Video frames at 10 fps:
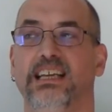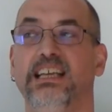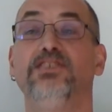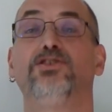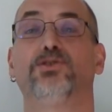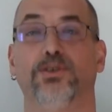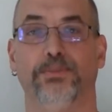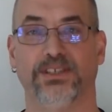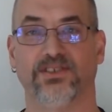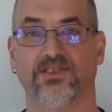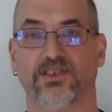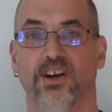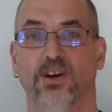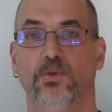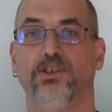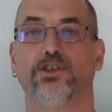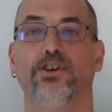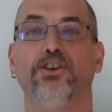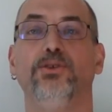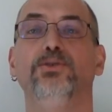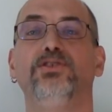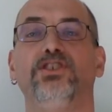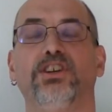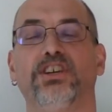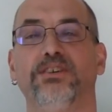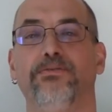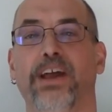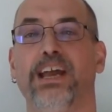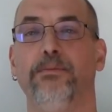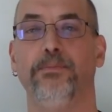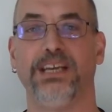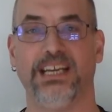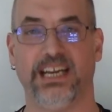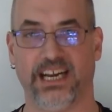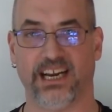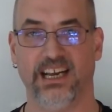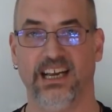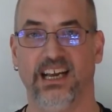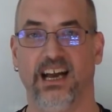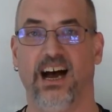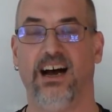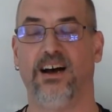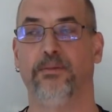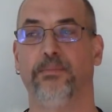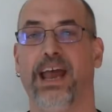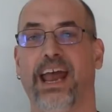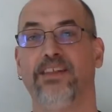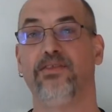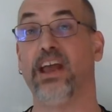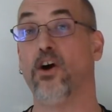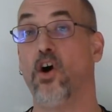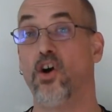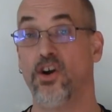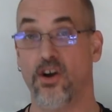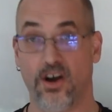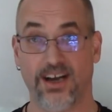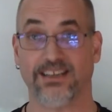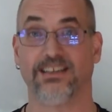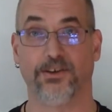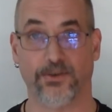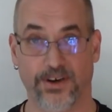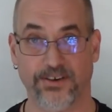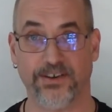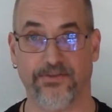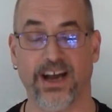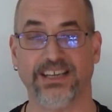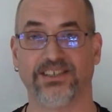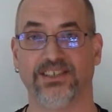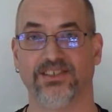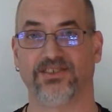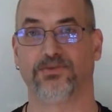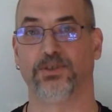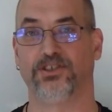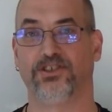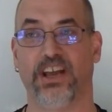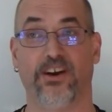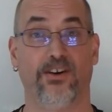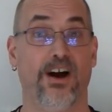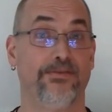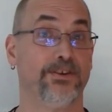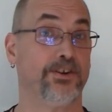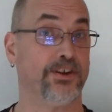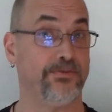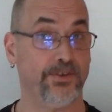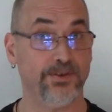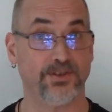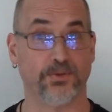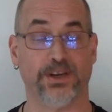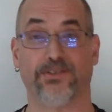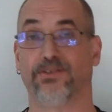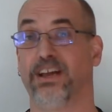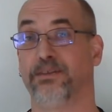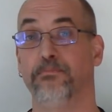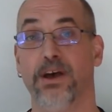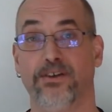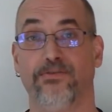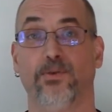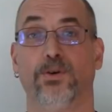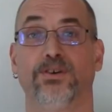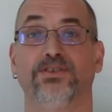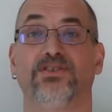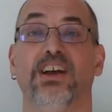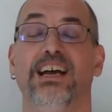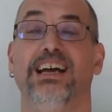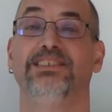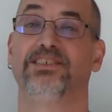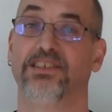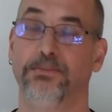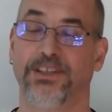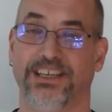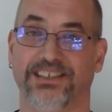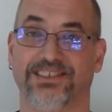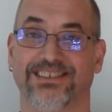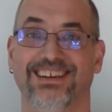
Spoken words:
instruments which are used to convey a meaning. And they are not literary devices, which they are often confused with, like metaphors and similes.